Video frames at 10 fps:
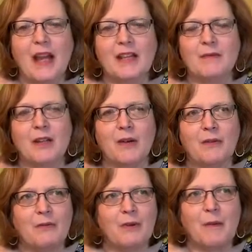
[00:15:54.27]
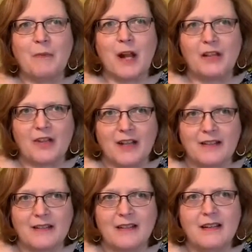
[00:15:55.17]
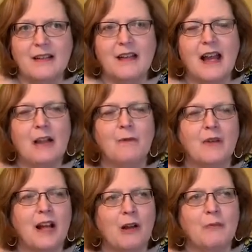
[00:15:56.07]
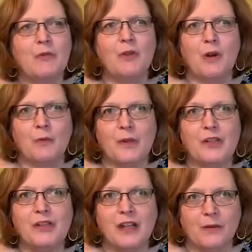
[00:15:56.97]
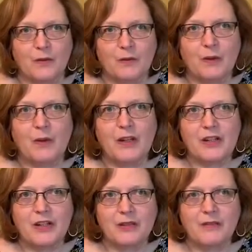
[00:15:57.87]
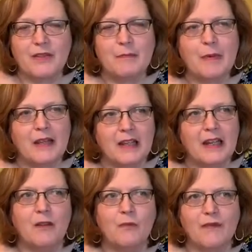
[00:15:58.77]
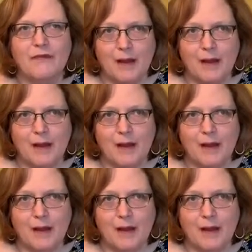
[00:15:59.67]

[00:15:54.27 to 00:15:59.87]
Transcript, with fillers: as we go through our projects. I will help you know which needles we're going to use depending on what